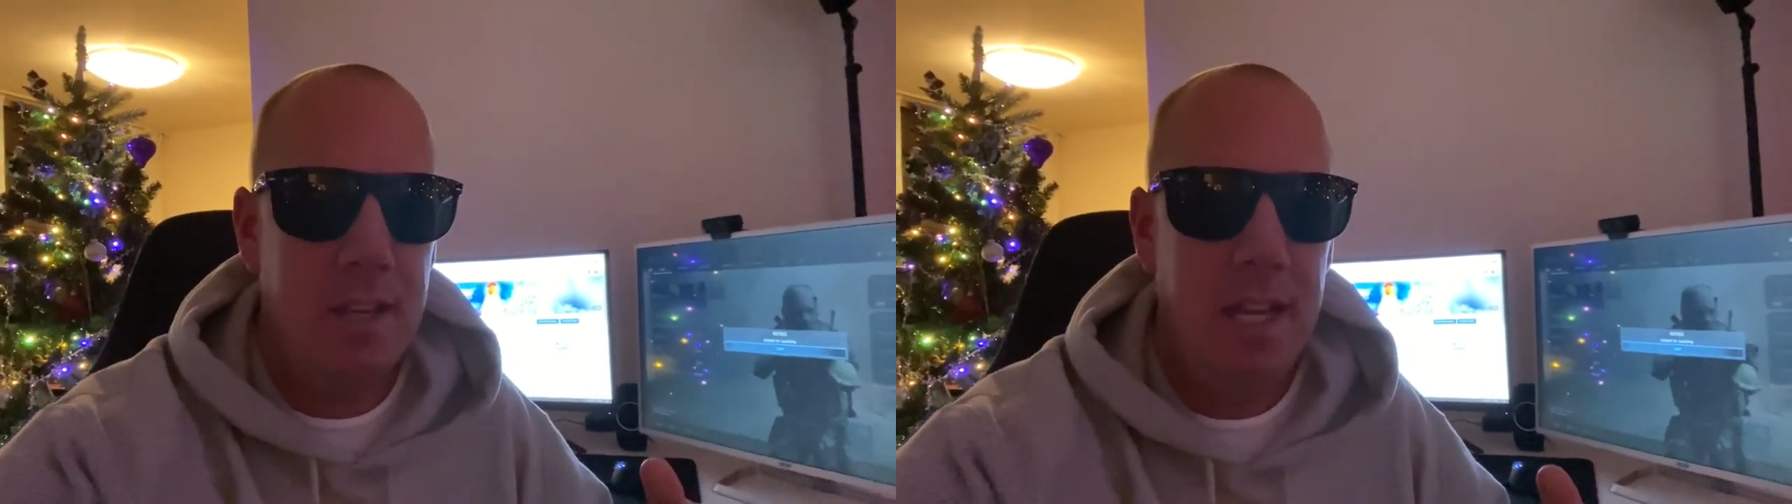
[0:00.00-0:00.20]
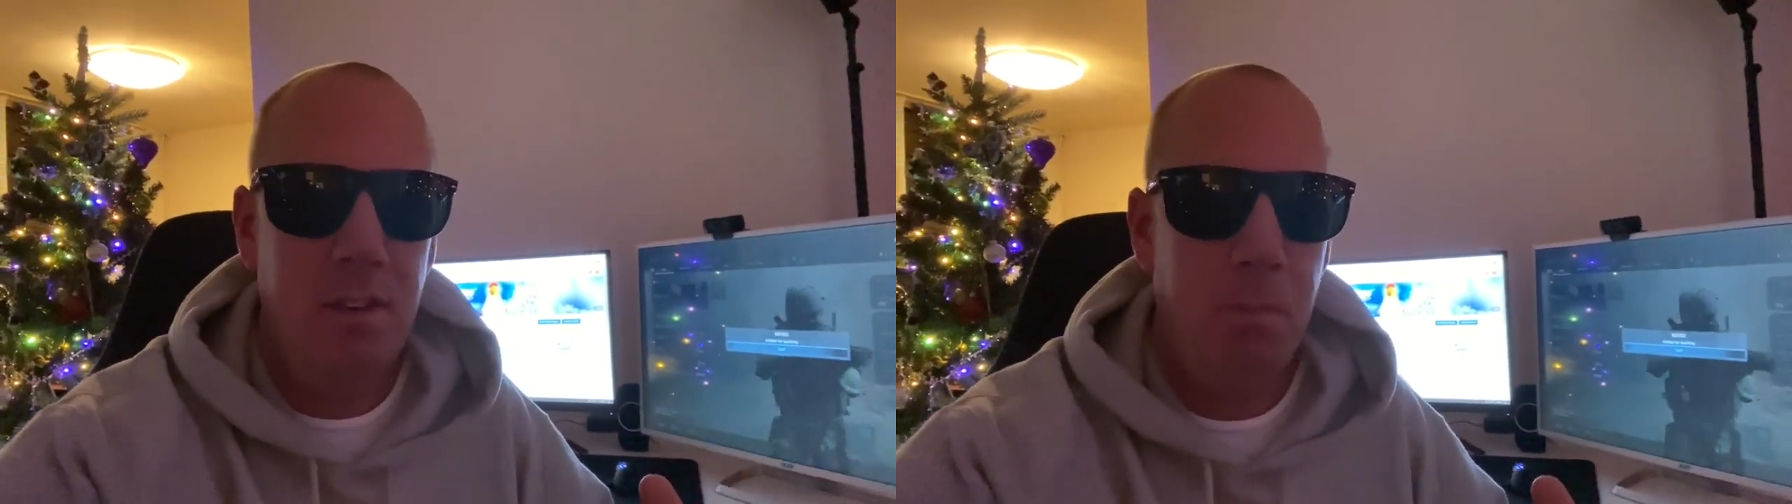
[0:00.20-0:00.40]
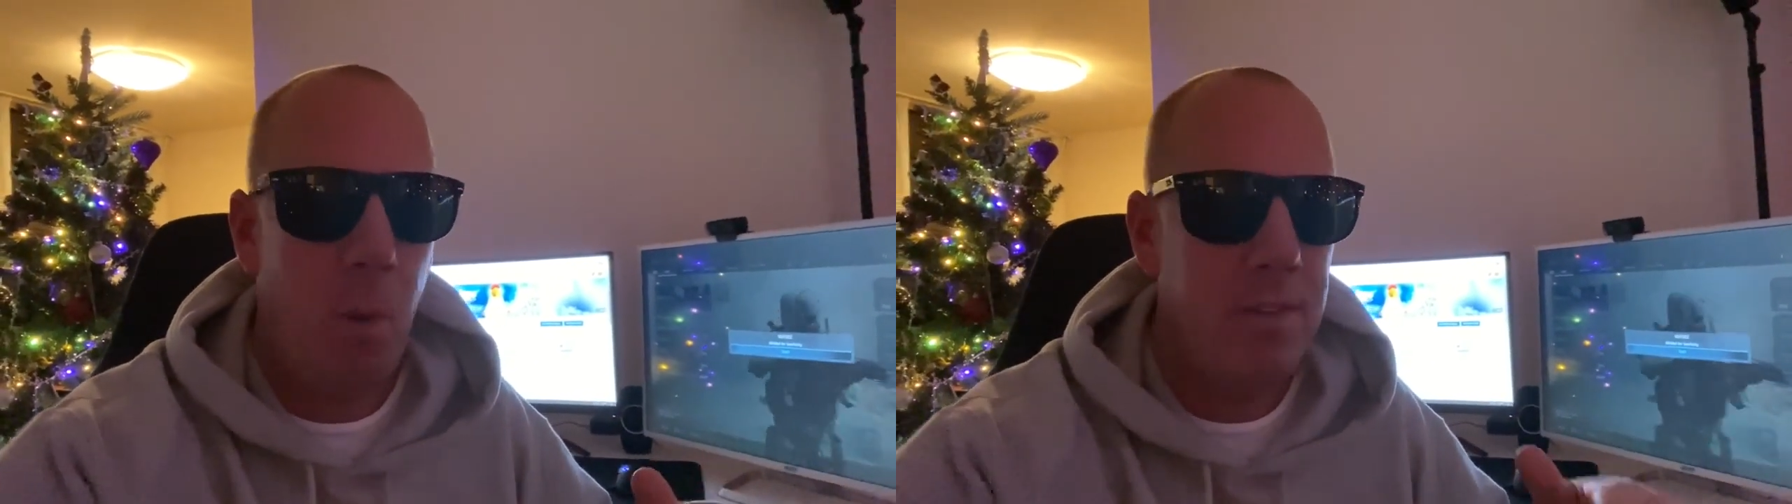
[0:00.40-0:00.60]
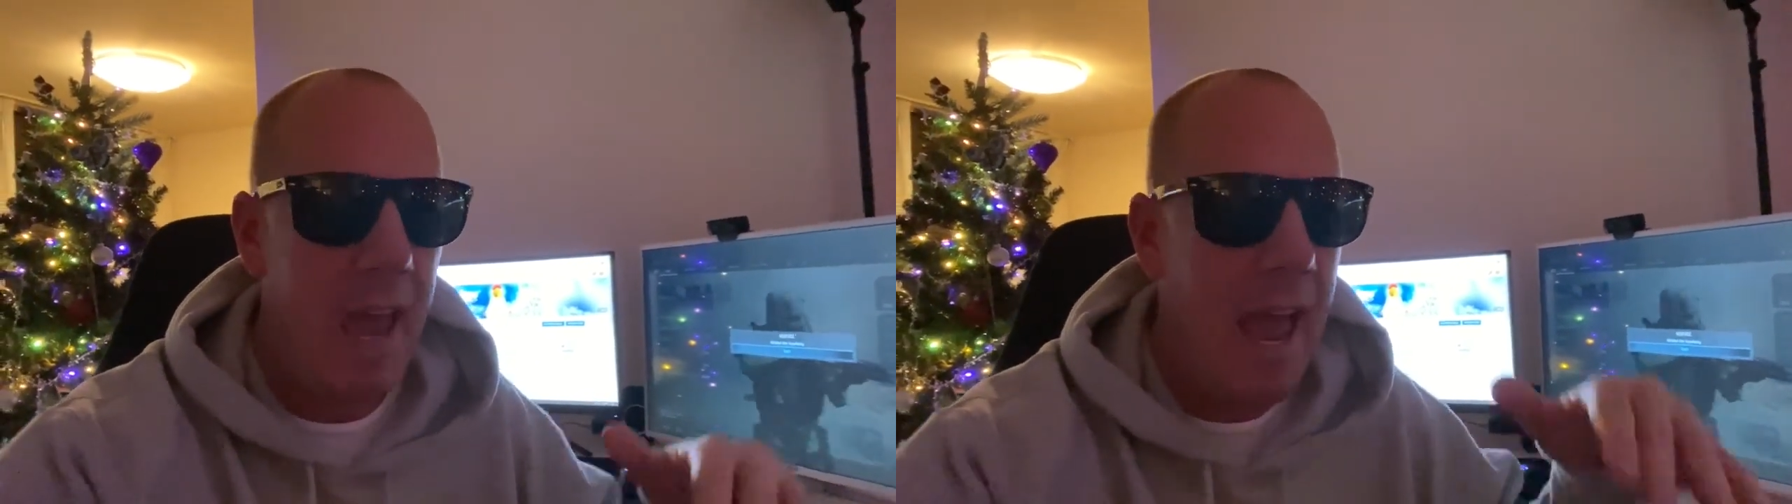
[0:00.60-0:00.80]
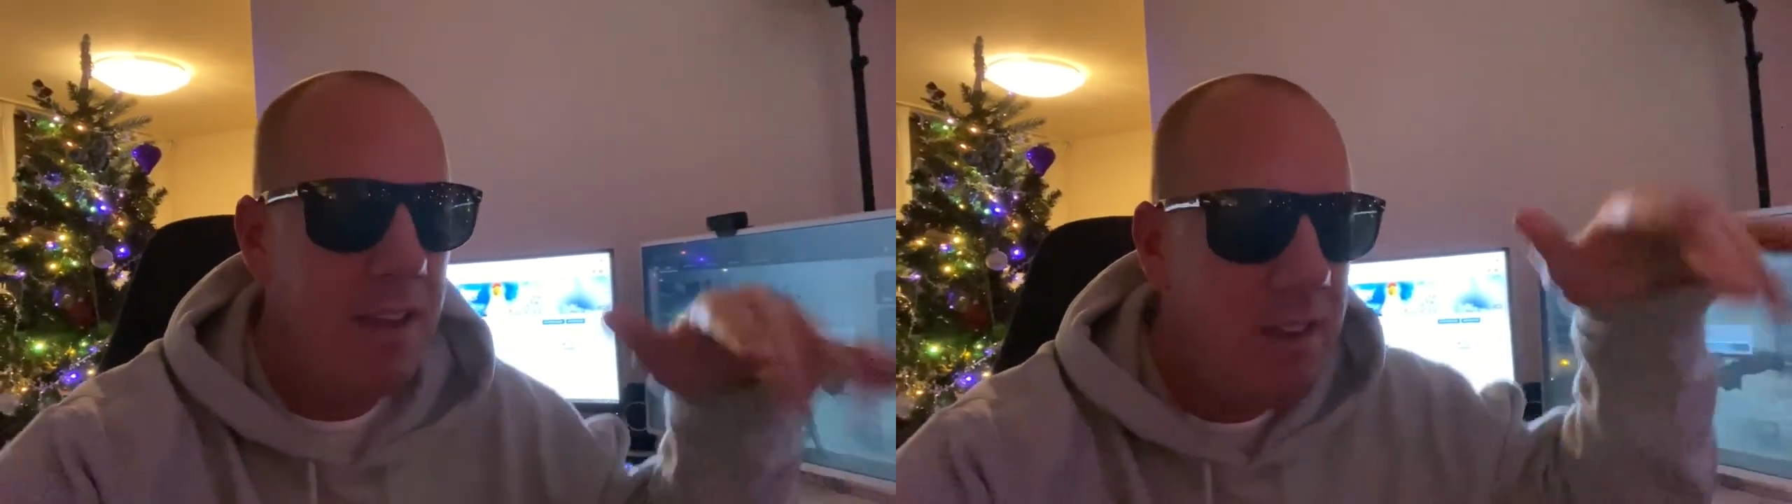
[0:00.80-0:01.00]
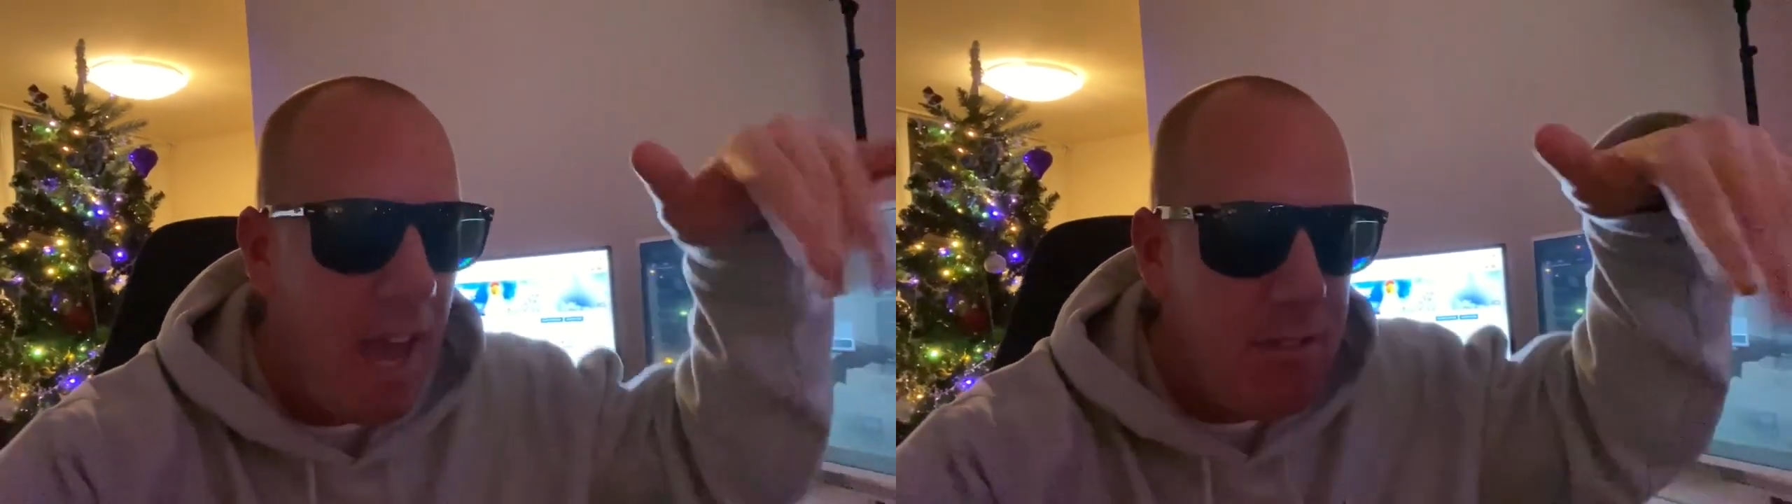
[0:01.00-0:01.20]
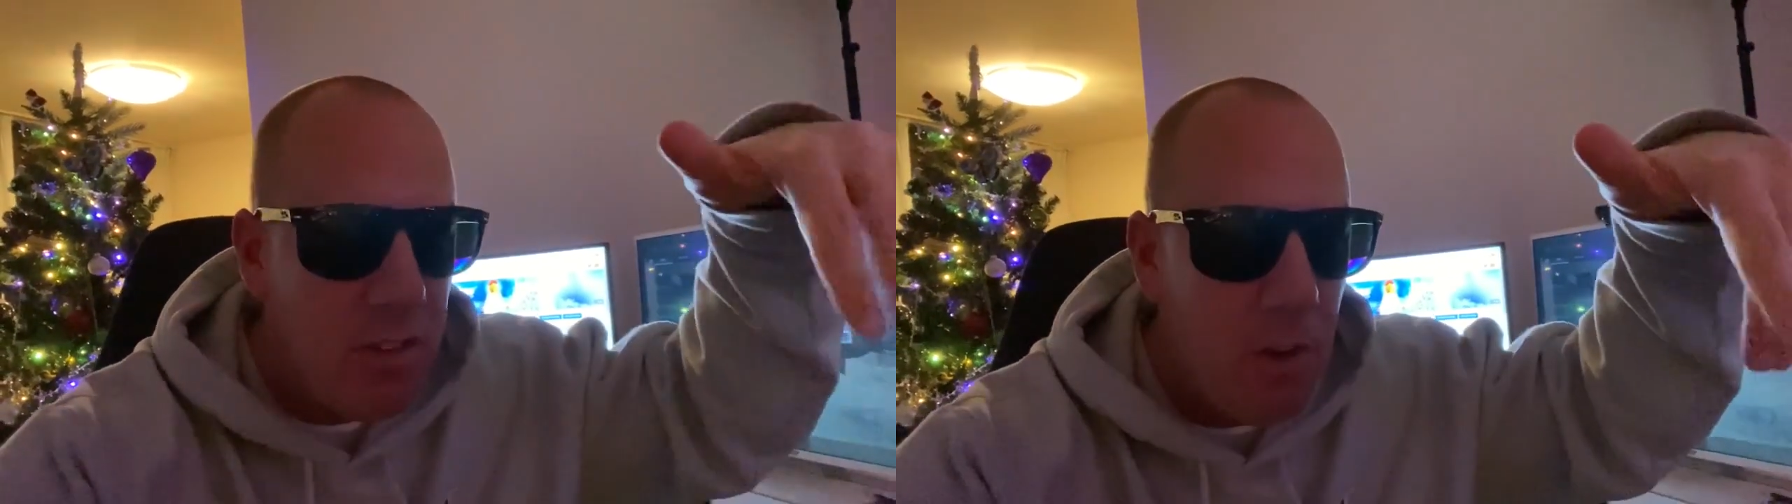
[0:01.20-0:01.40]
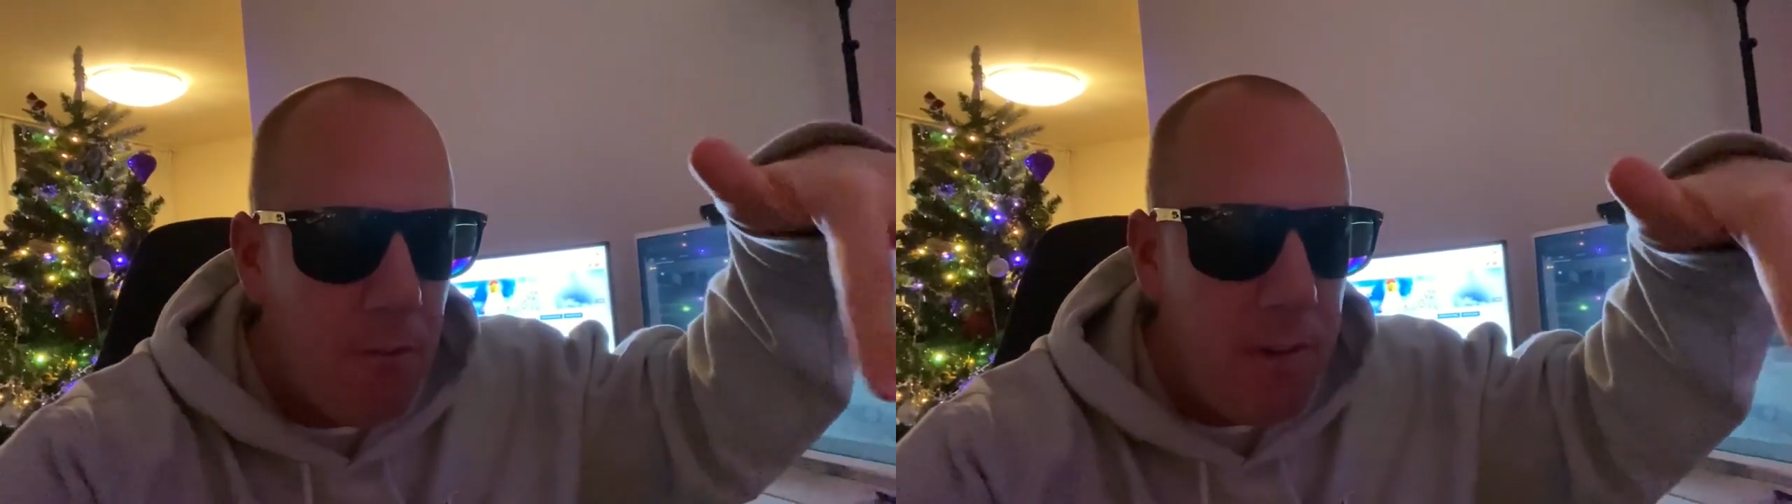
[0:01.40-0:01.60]
esports has to have its
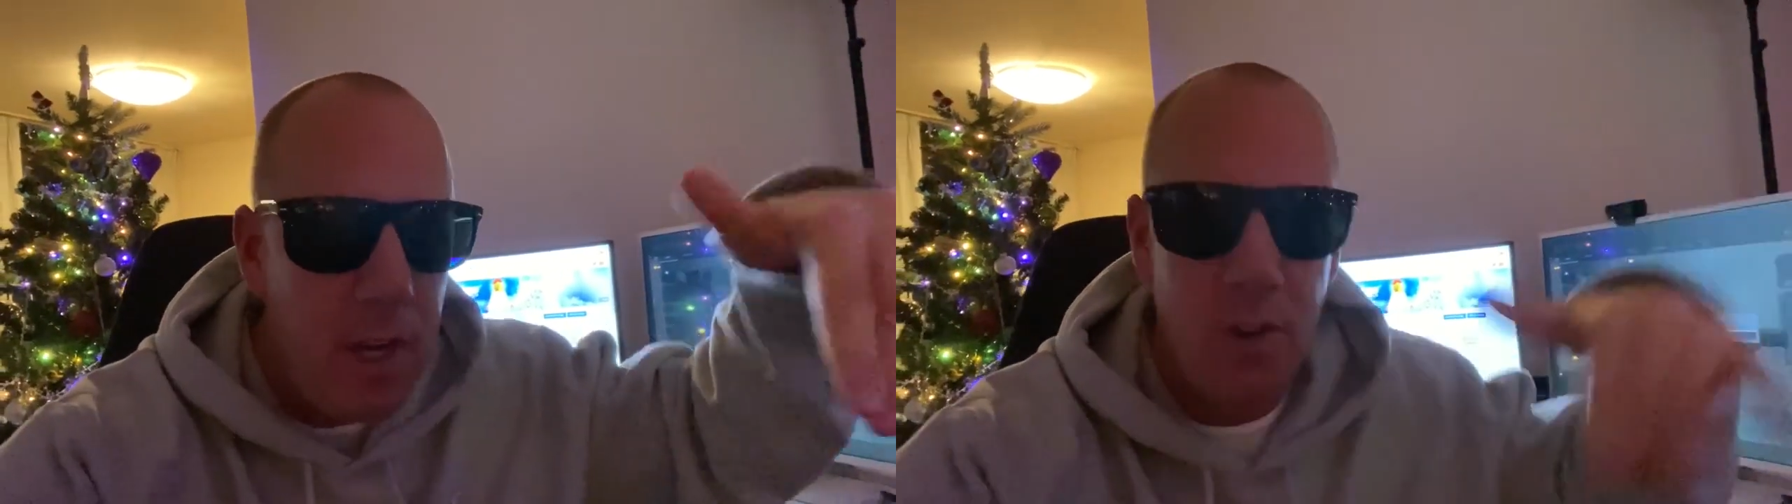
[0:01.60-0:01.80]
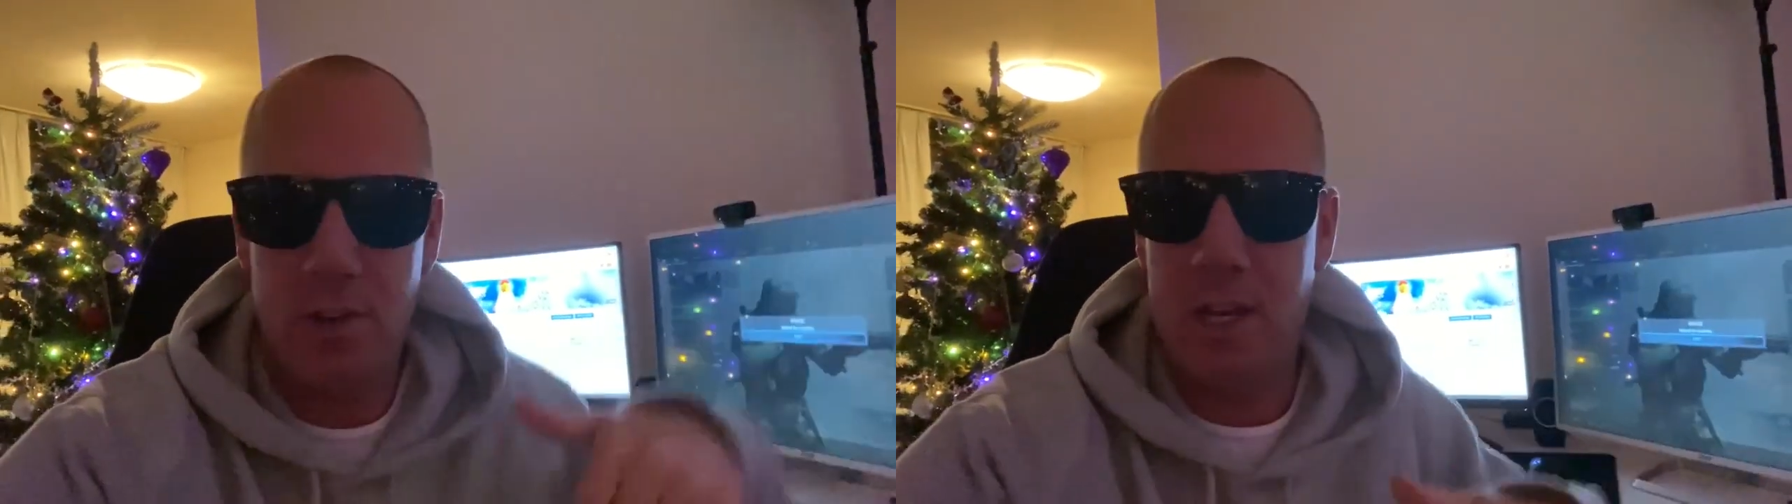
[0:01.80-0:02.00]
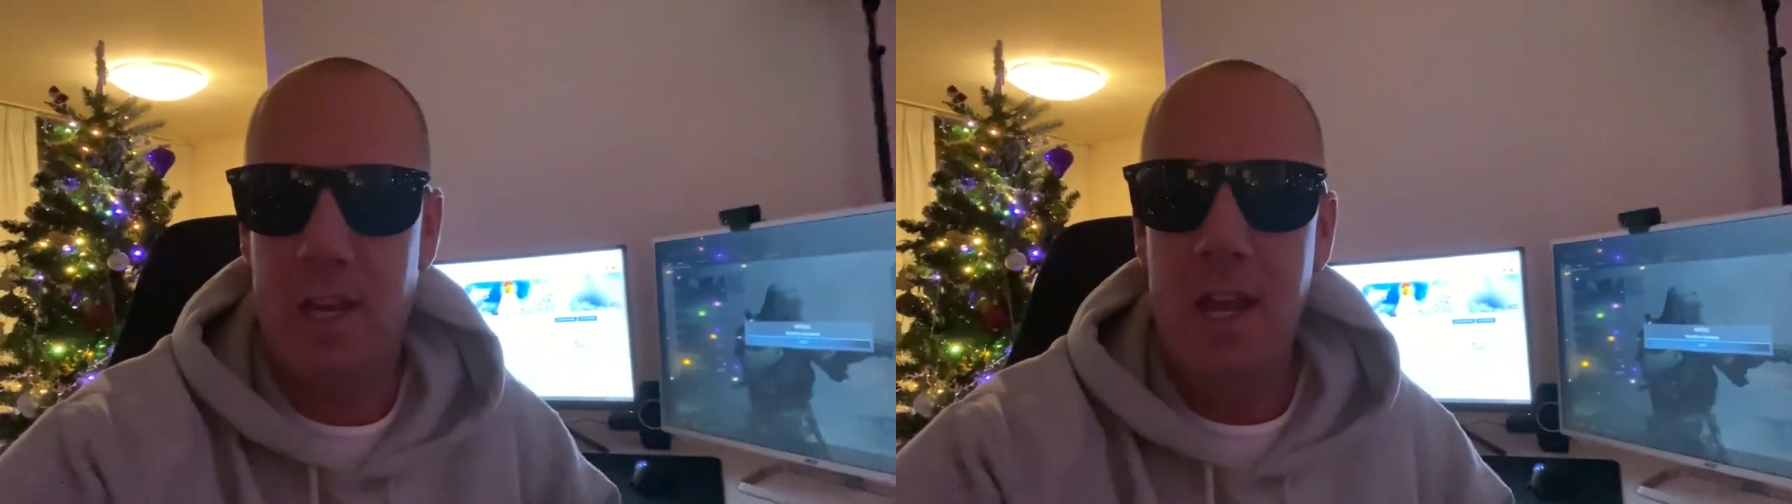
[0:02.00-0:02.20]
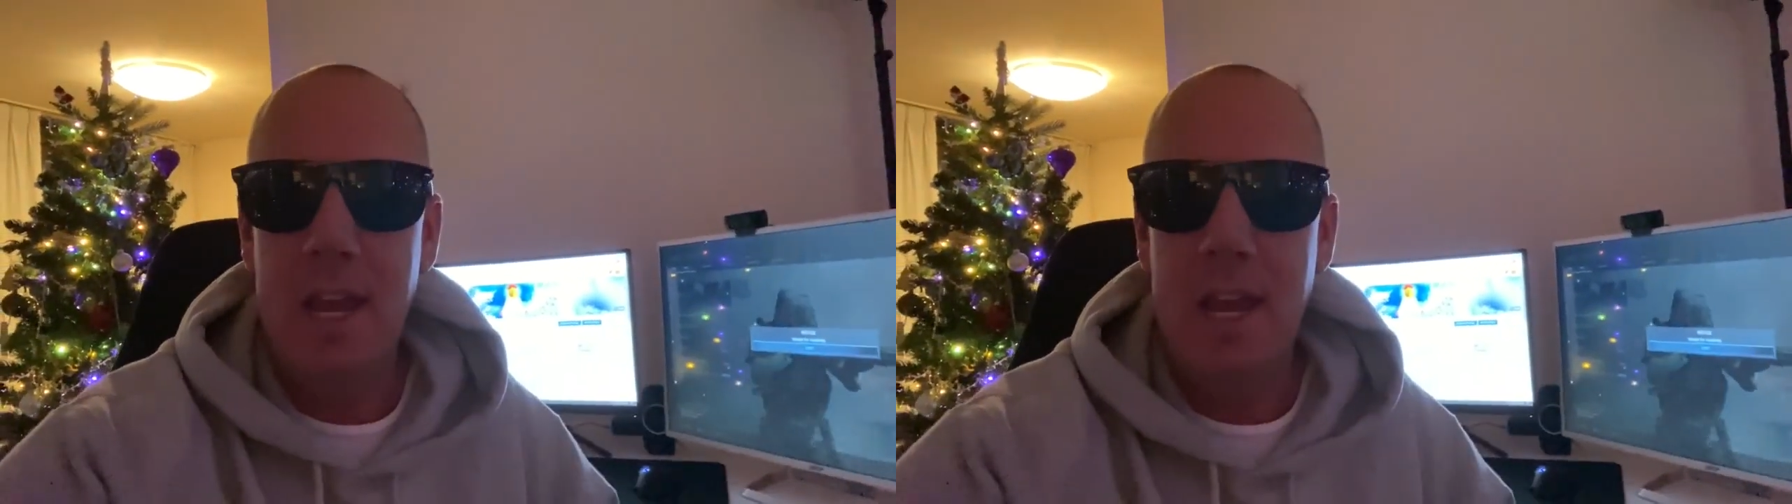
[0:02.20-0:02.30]
little fingers in it.